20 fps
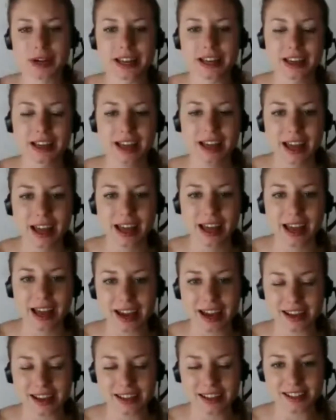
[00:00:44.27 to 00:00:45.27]
through it,
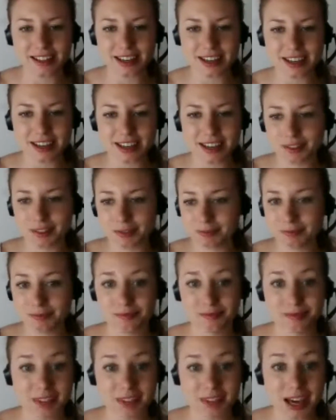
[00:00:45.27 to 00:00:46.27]
and
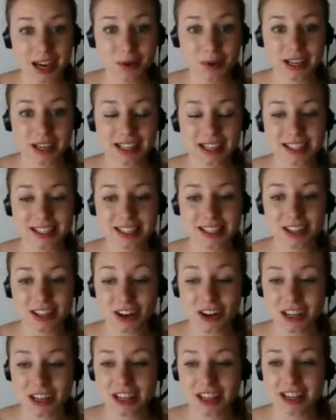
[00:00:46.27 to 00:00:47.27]
yeah, we're gonna
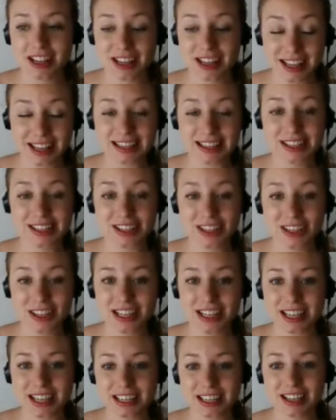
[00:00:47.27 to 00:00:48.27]
get started.
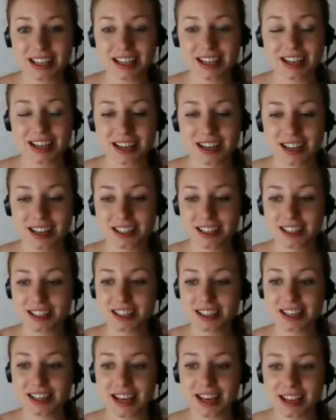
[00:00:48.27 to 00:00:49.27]
Get started in
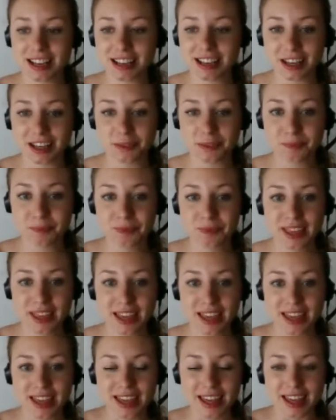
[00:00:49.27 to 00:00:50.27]
just a second
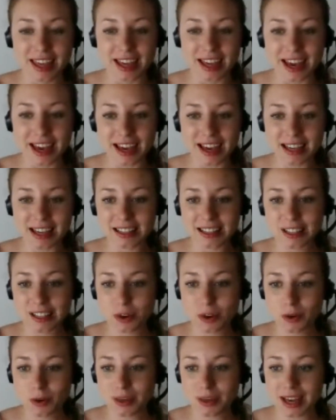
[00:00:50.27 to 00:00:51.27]
here.
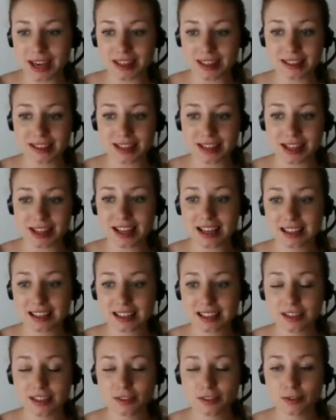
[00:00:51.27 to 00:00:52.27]
And so yeah, this
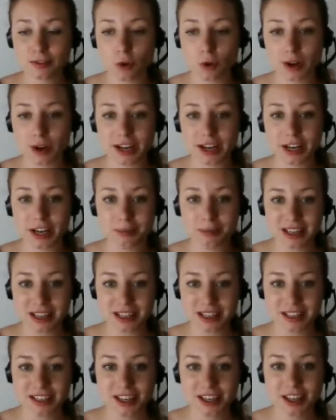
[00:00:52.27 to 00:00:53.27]
class is for
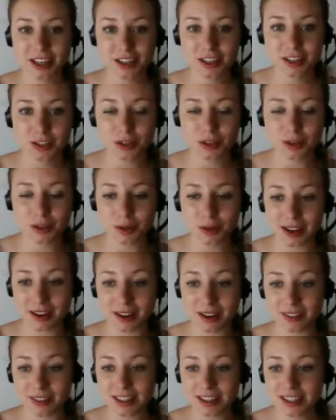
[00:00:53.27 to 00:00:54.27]
intermediate
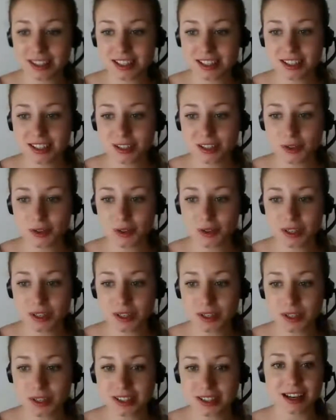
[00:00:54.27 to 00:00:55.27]
to advanced
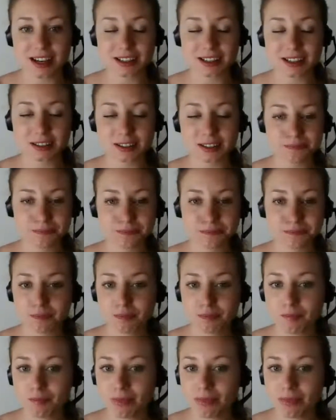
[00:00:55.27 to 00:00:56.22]
students. And